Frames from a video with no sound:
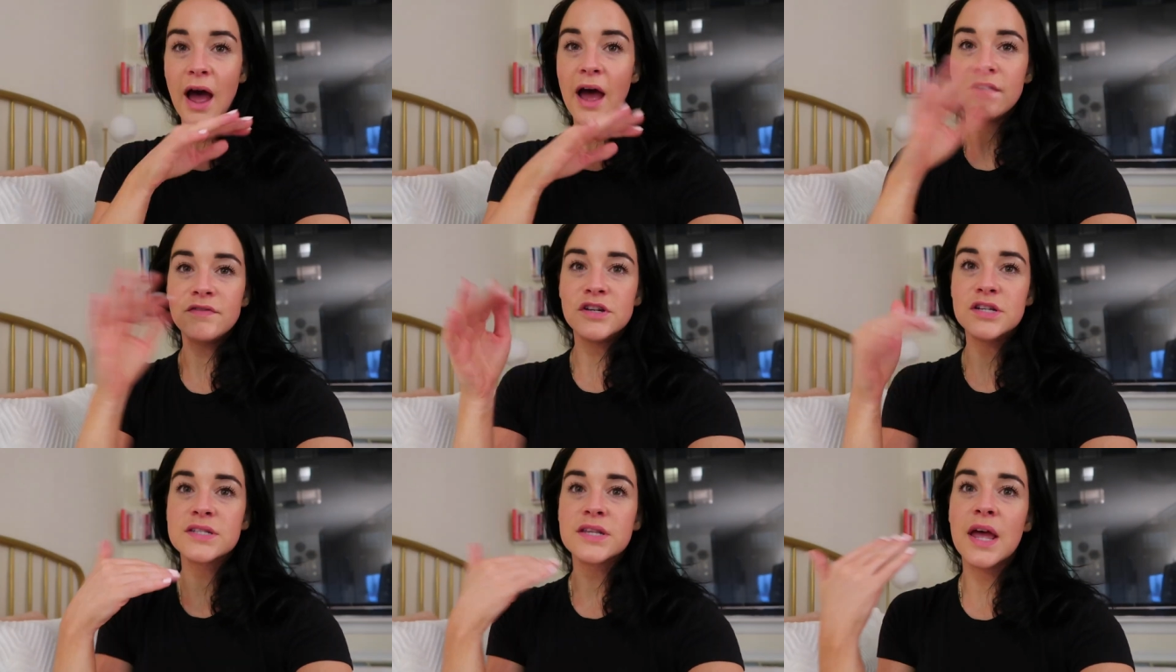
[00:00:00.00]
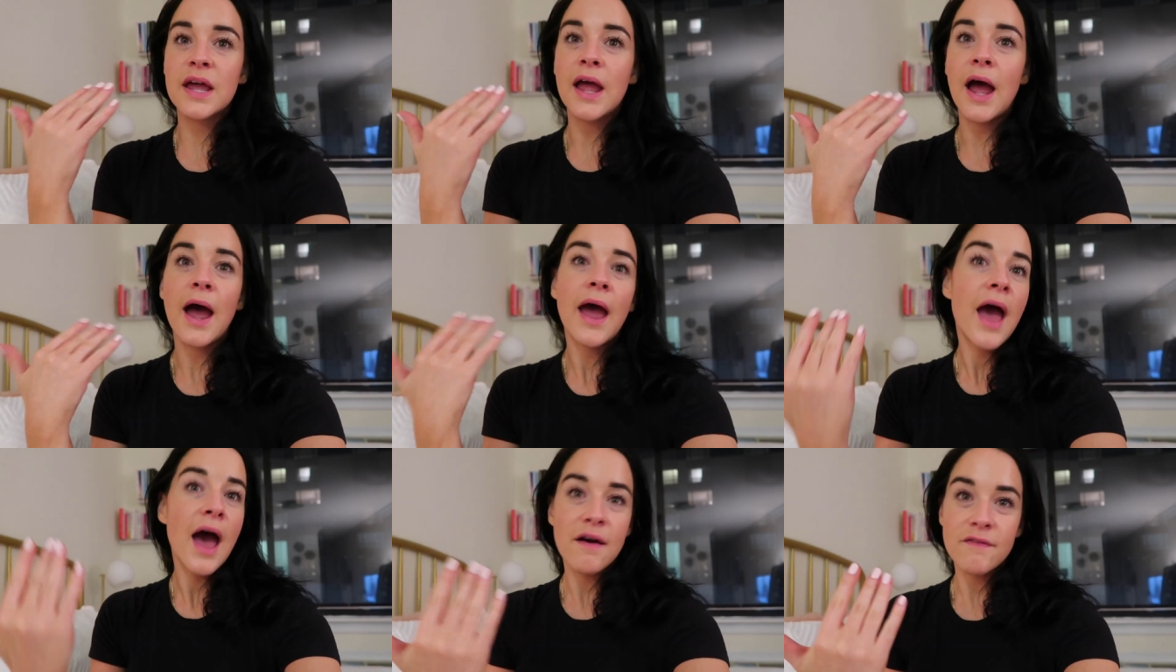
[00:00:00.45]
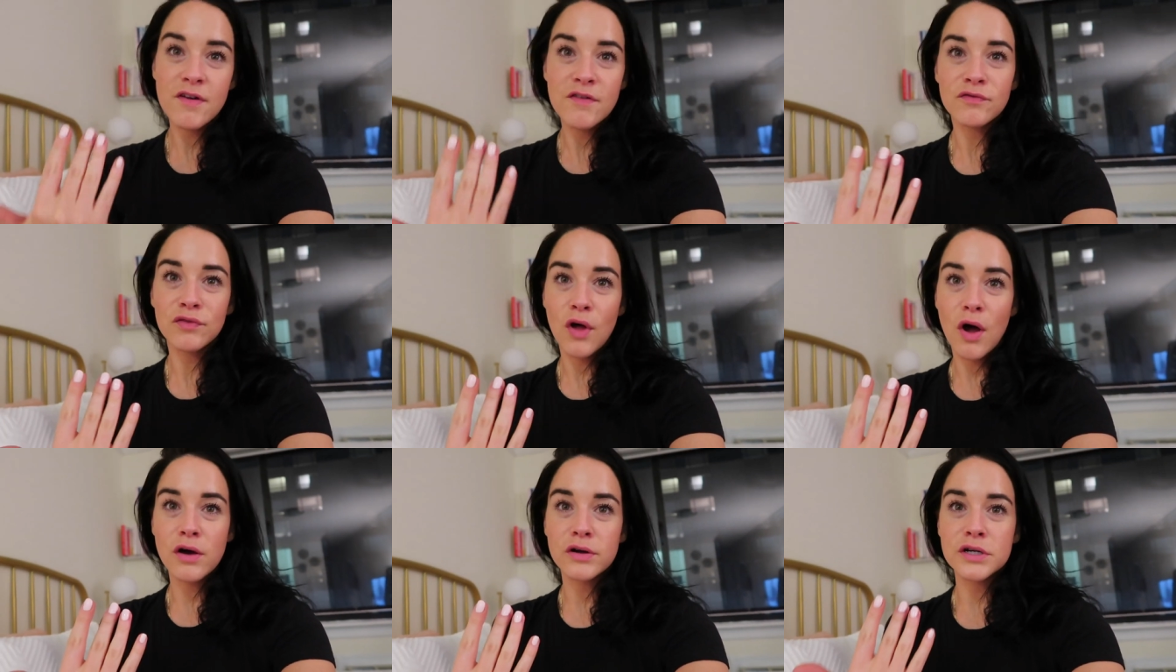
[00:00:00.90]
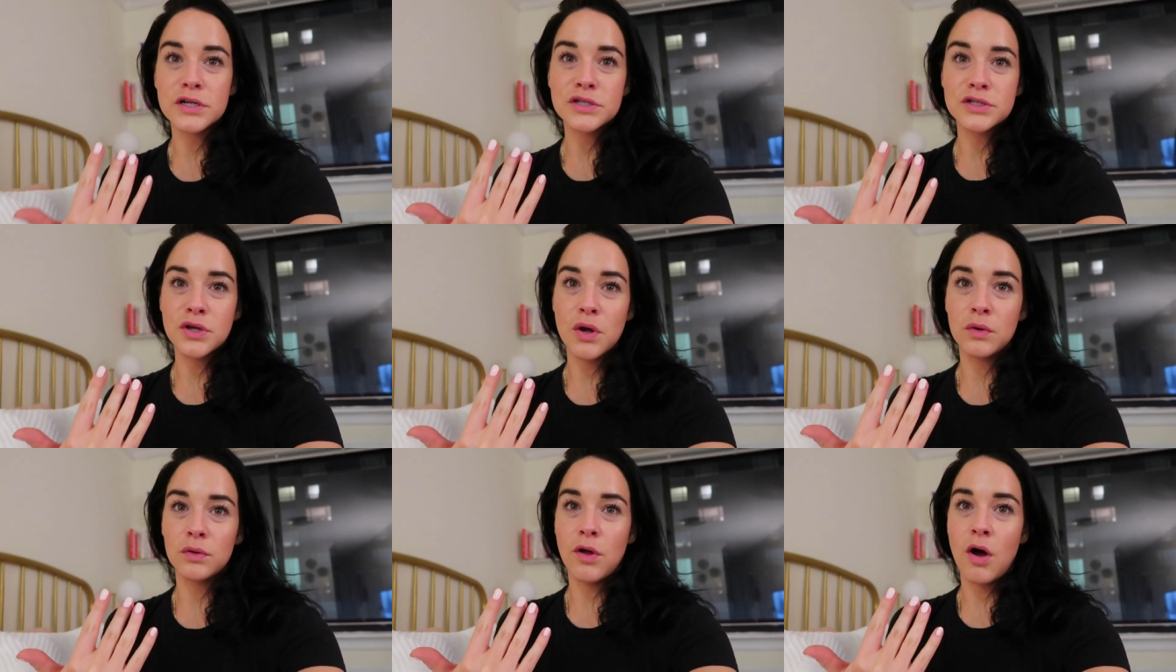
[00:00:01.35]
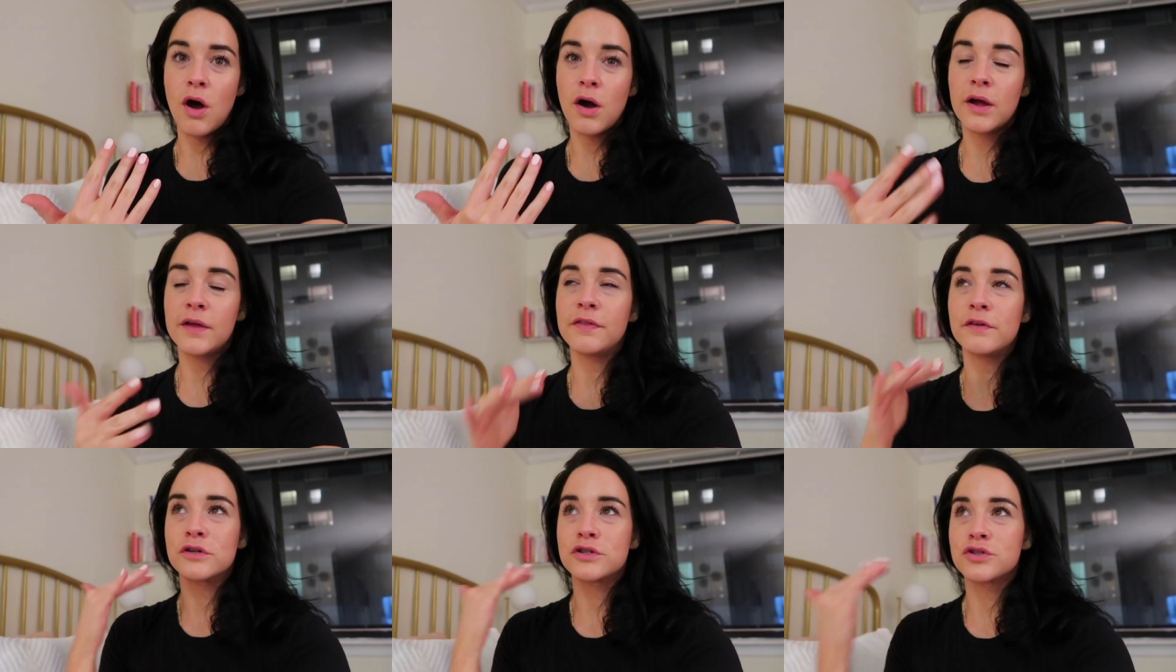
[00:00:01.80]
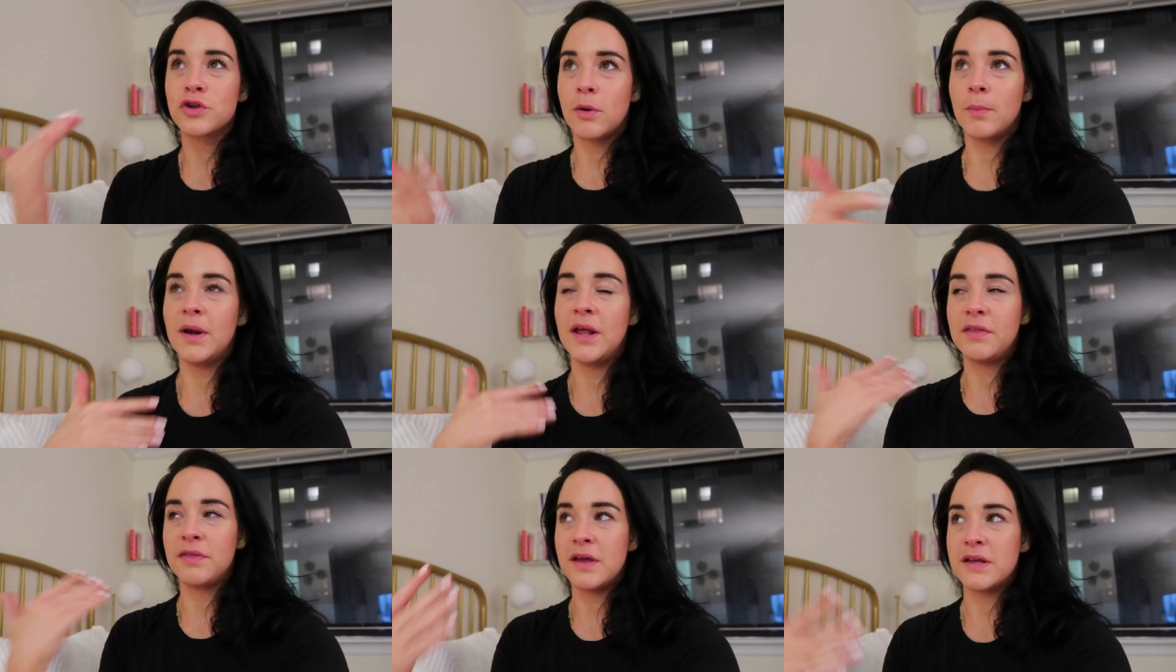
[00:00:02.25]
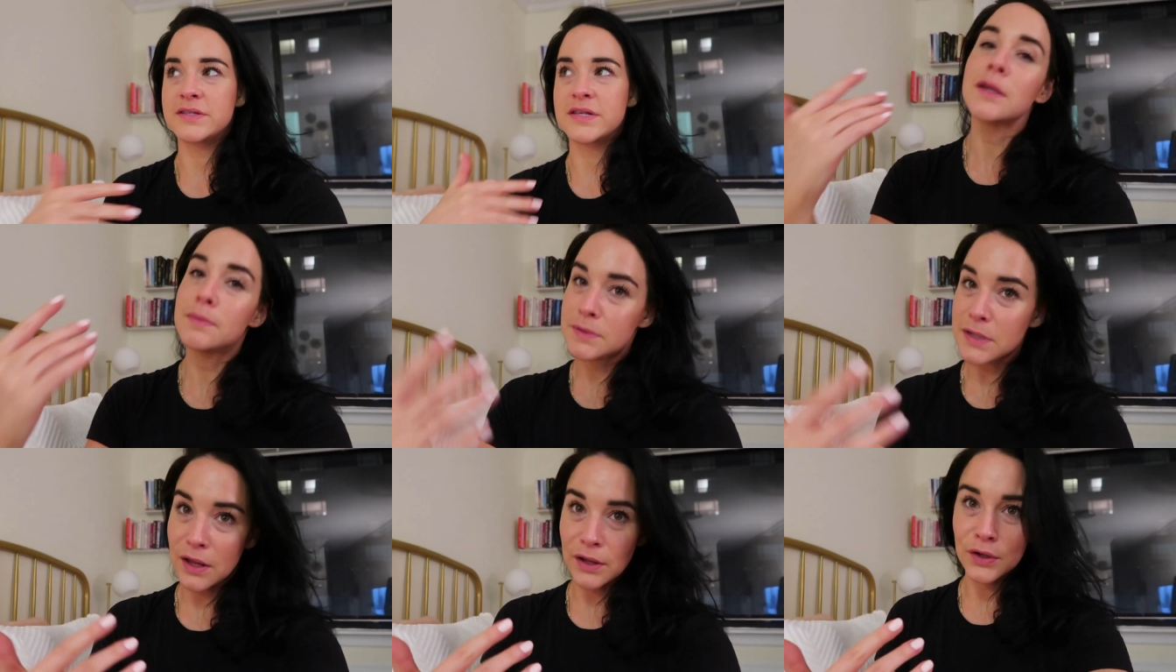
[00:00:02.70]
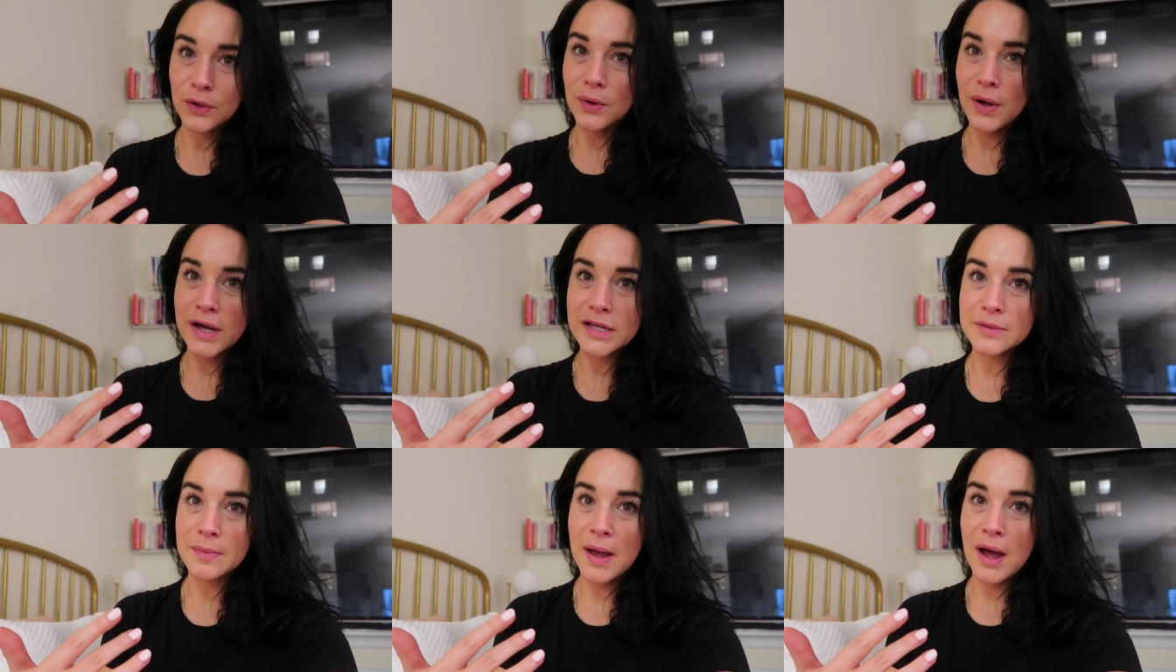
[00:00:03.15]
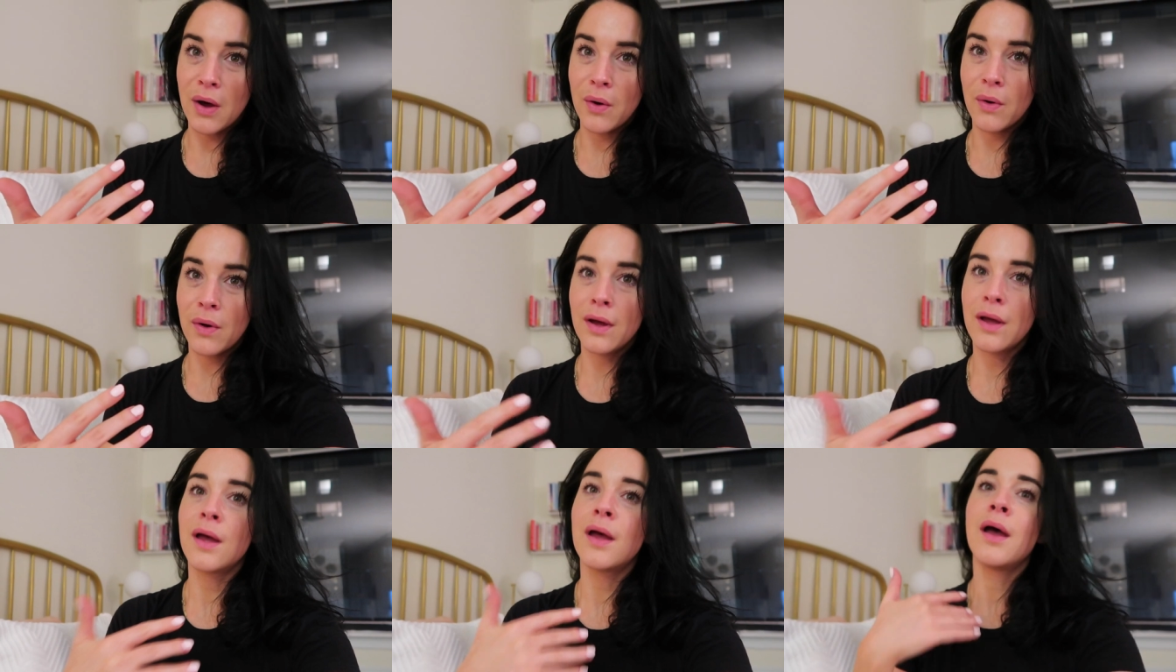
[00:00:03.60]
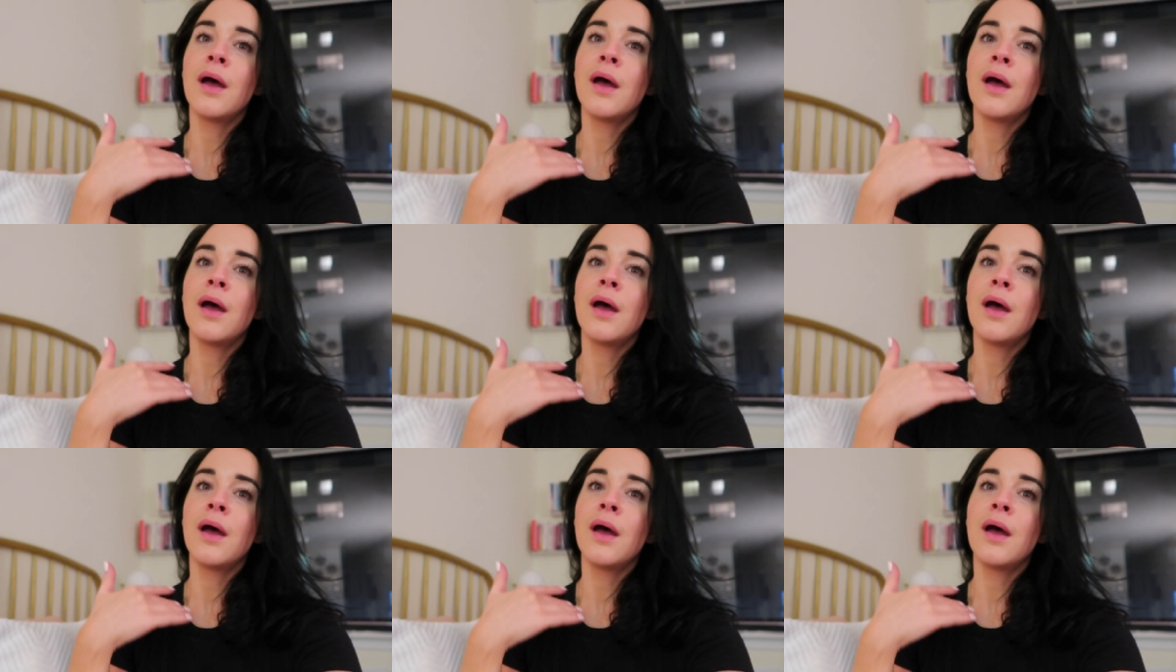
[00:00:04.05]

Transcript: I've just like, I haven't vlogged in so long and there's so many things I keep telling you guys about.